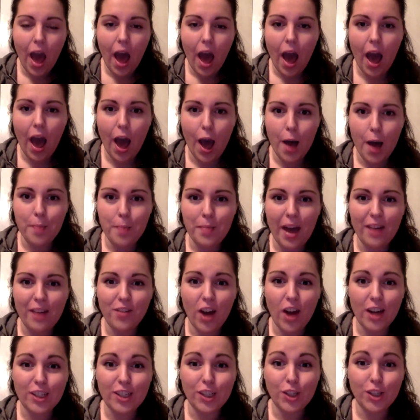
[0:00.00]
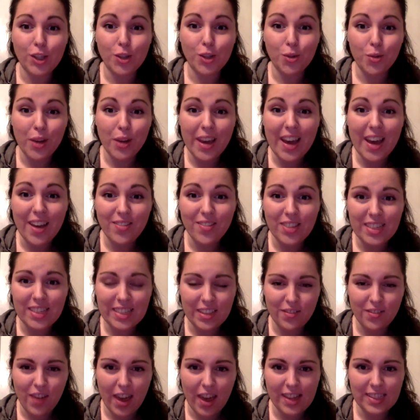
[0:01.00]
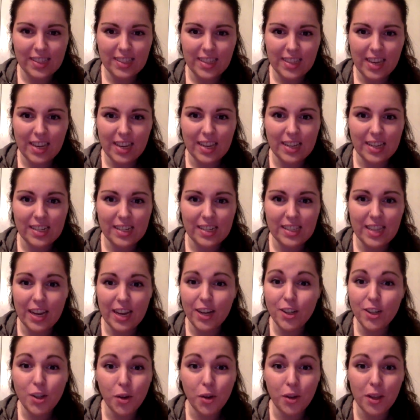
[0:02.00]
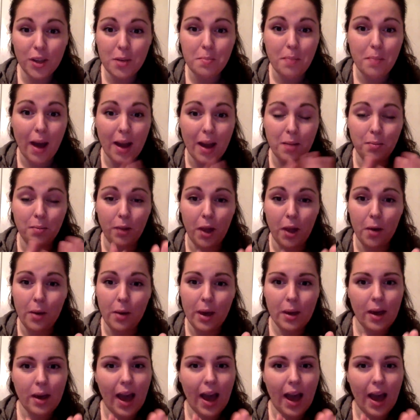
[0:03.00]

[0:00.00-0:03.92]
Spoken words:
I've gone to 3 of these events and they're totally mind-blowing.